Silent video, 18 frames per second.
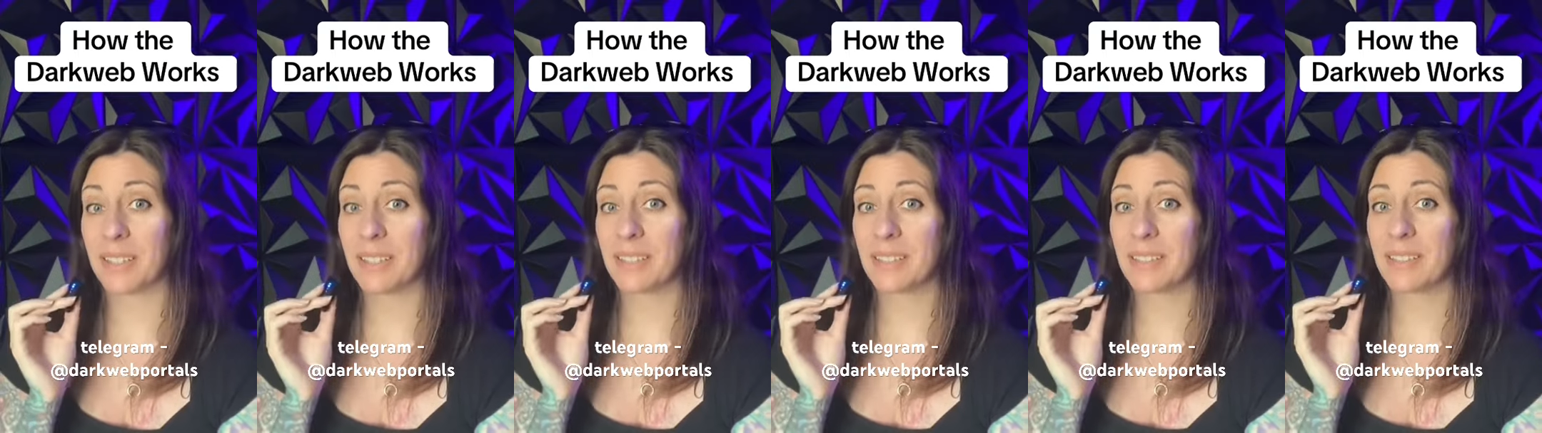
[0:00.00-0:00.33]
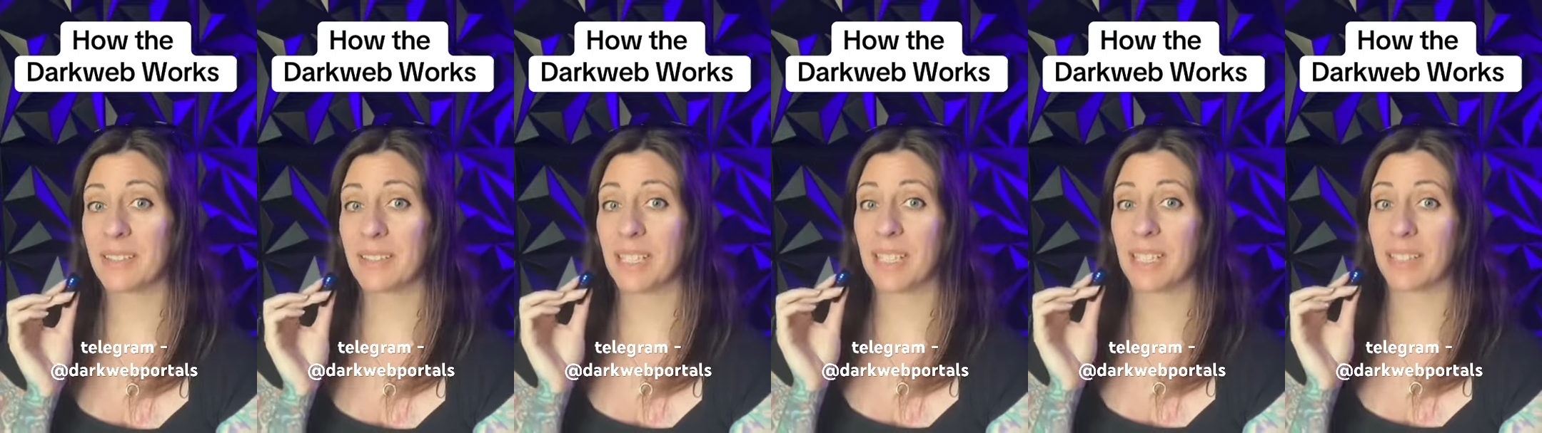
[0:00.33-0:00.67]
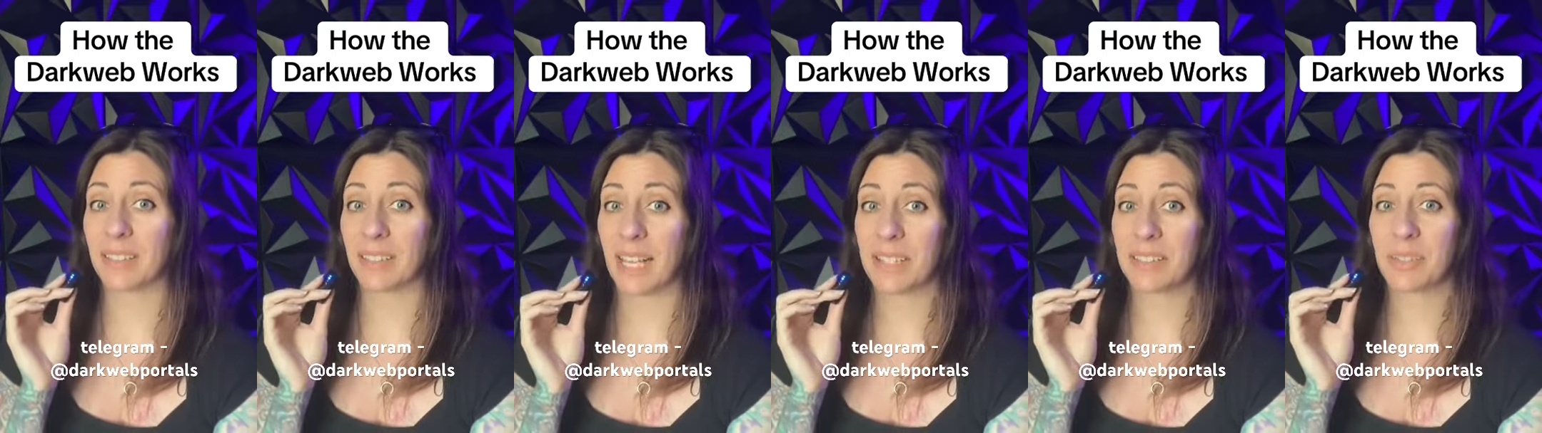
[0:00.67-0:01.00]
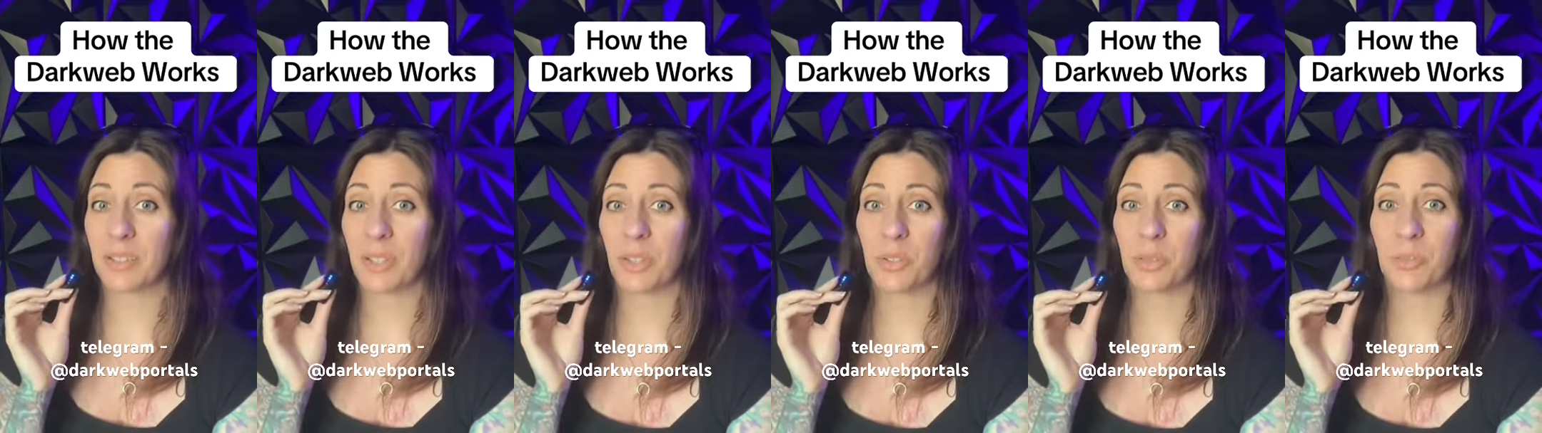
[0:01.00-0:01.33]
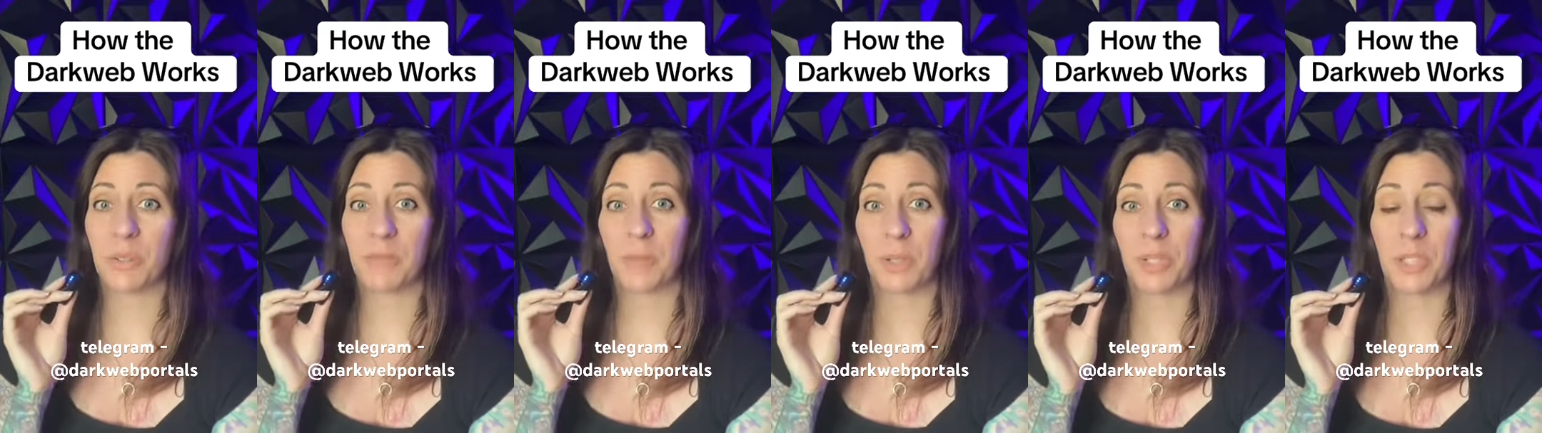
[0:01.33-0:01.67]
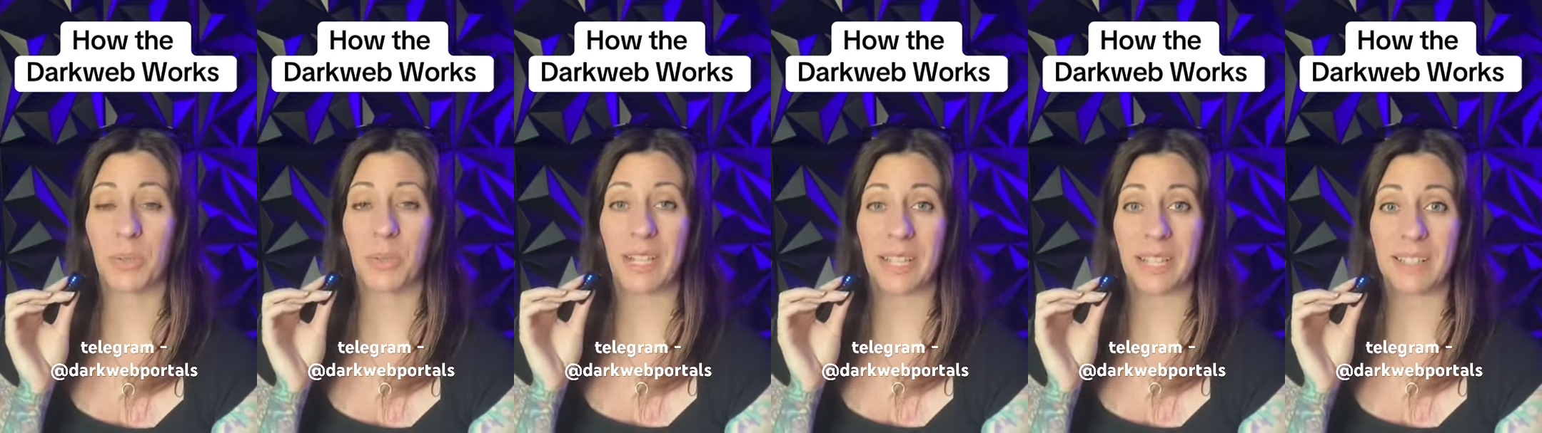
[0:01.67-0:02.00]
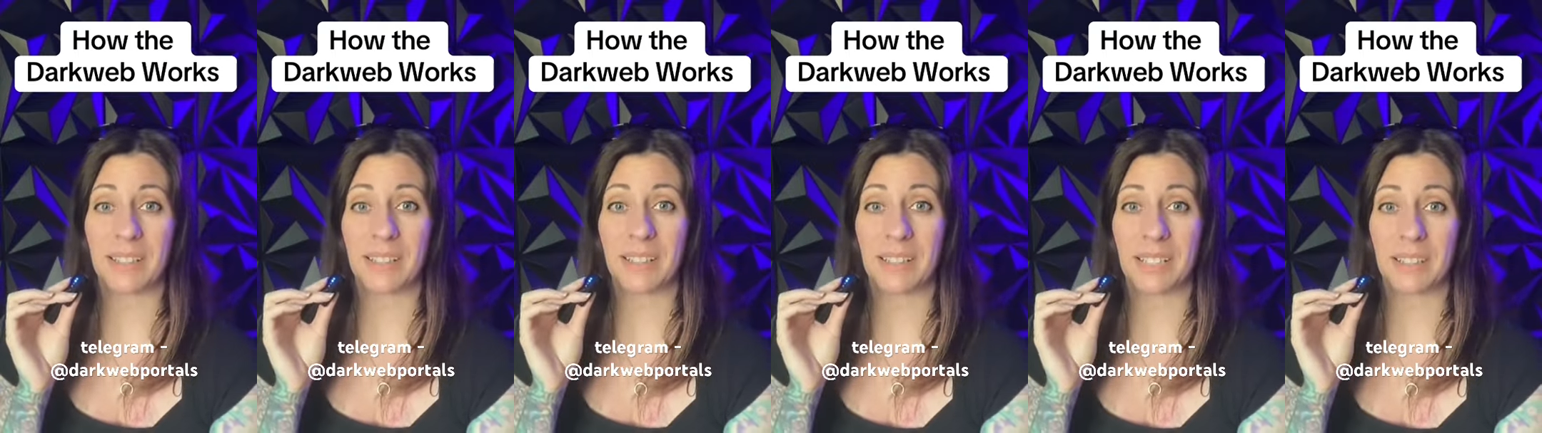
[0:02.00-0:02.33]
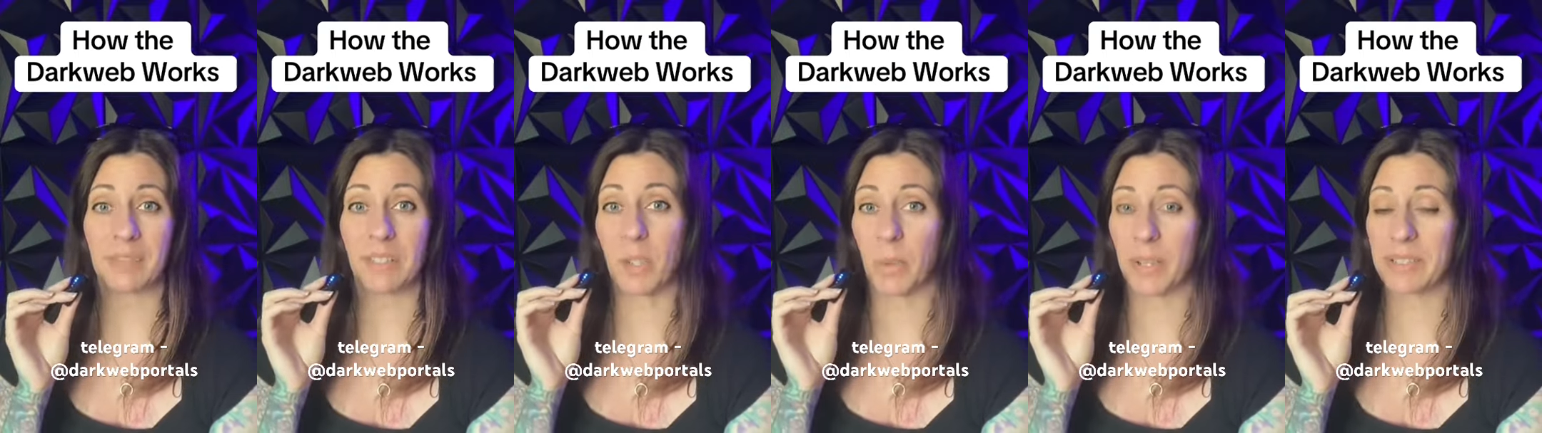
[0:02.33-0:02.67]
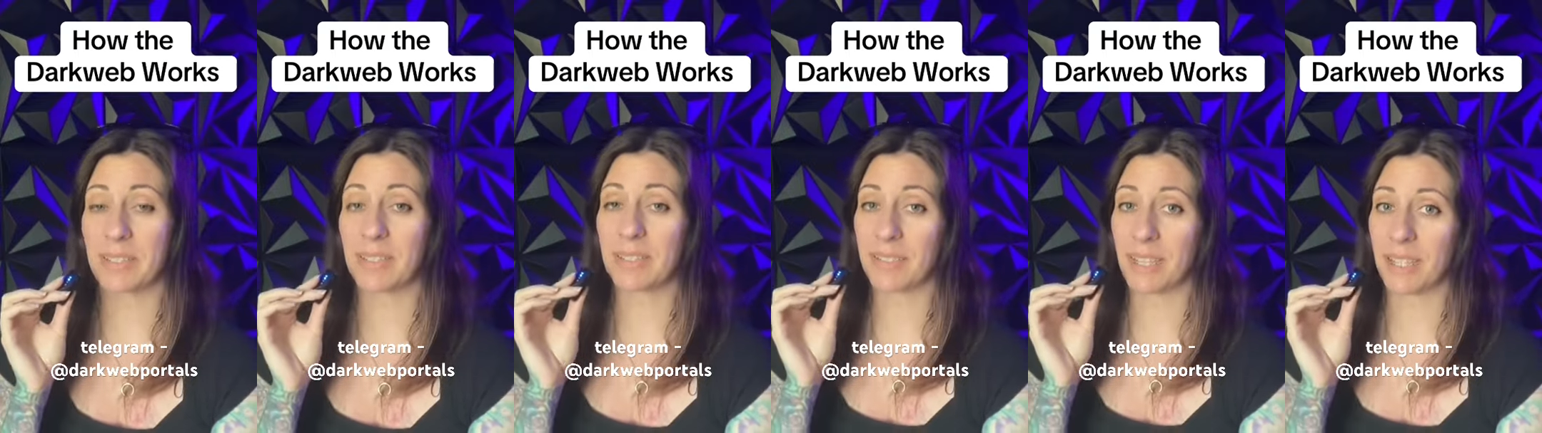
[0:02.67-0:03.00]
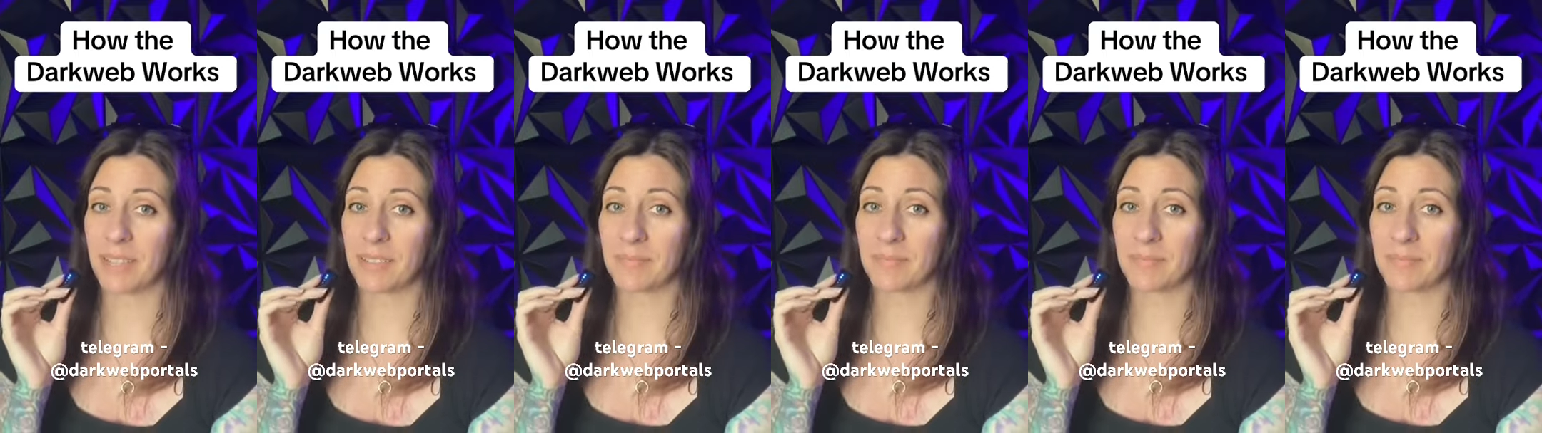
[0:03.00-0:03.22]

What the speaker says: This is the last node before you hit the requested site.